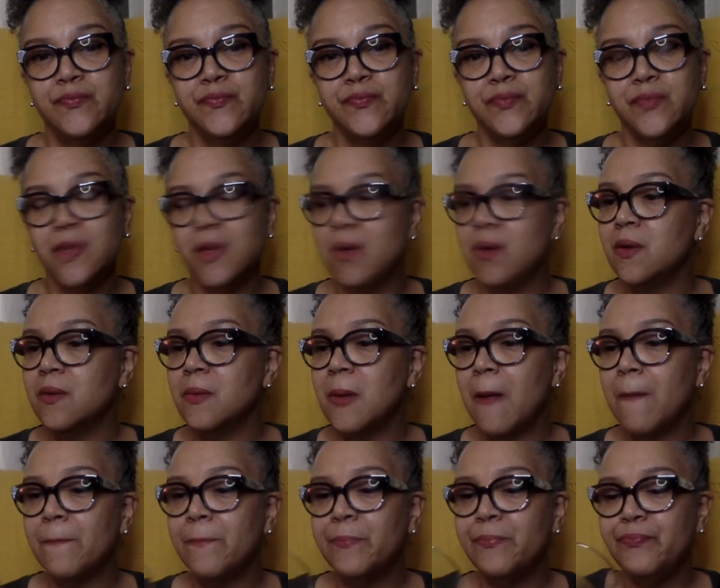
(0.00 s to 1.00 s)
Yeah.
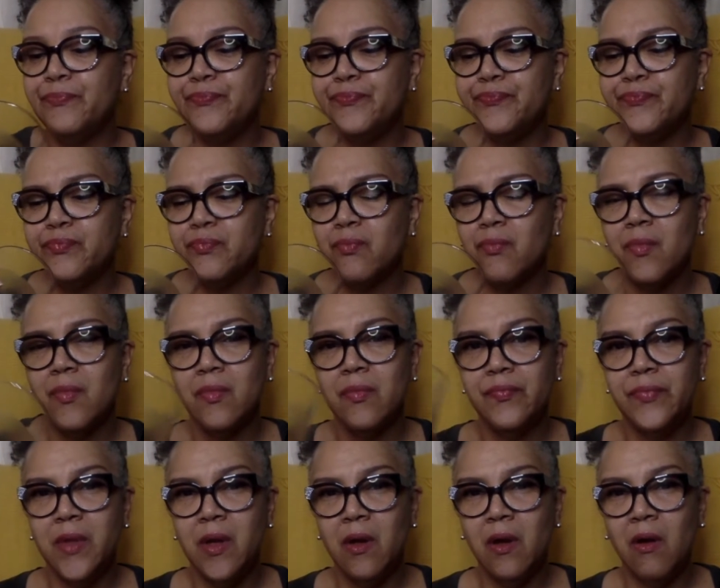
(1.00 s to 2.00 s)

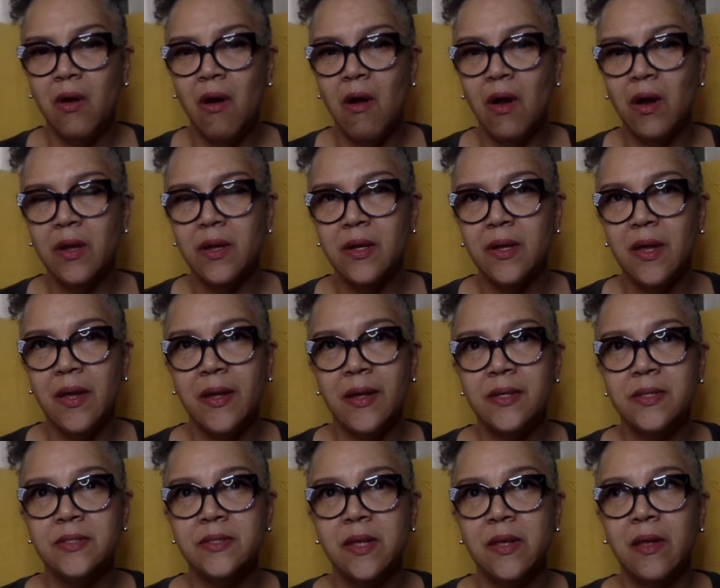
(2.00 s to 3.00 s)
That garlic
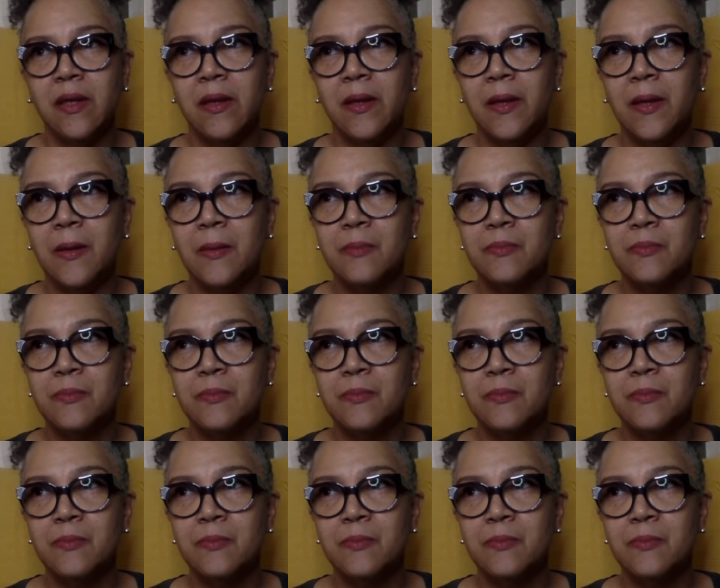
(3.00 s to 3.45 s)
has a